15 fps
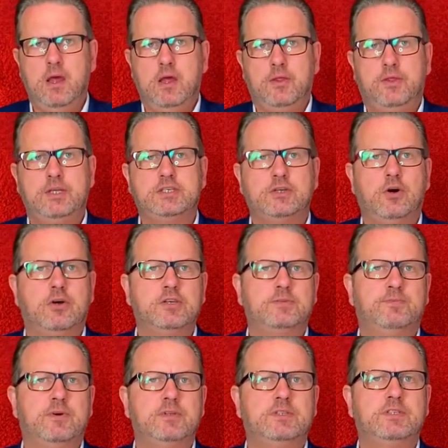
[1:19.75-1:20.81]
This
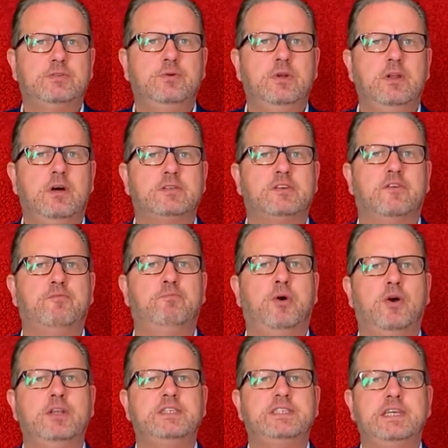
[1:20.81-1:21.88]
corresponds to a loss of
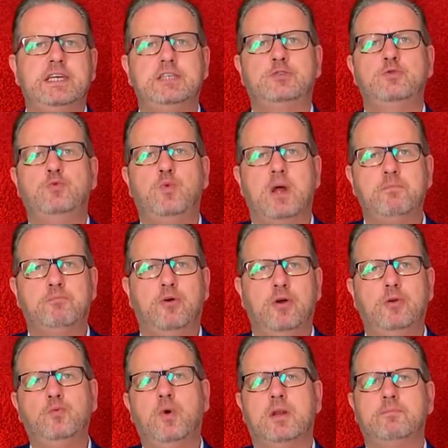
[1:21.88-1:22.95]
0.6 to
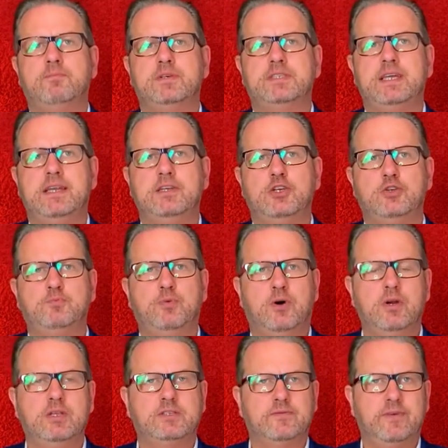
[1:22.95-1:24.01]
1.1 percentage
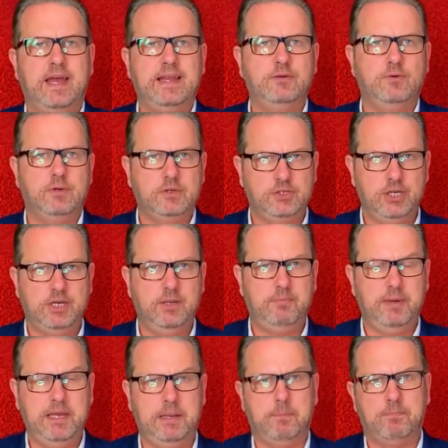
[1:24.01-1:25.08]
points of annual
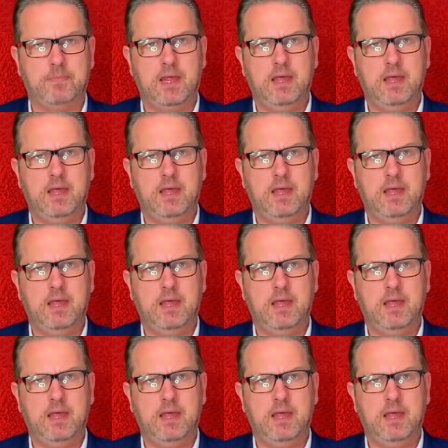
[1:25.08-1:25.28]
GDP.